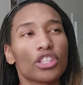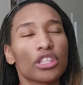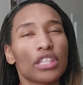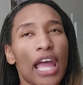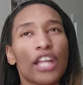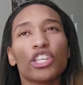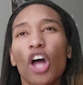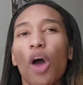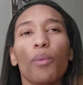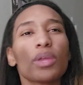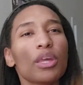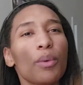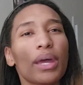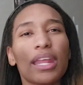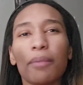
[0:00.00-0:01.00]
they don't really
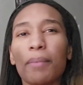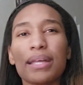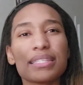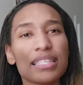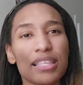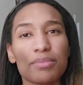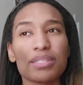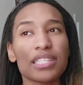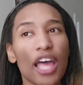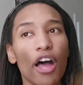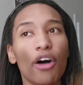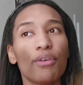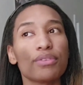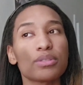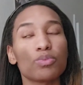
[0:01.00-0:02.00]
want to admit to
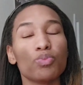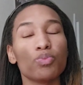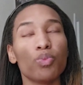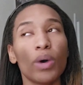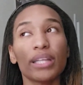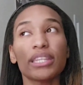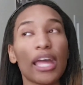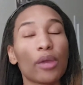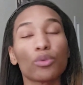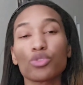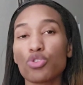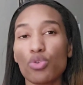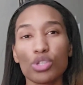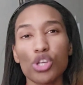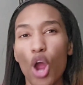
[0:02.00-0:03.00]
themselves what they
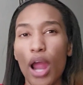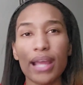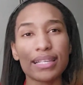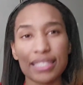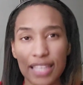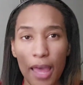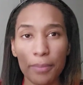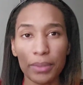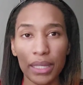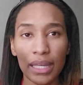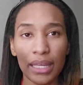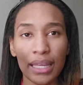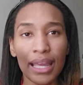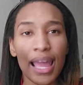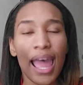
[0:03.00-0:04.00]
truly are accepting.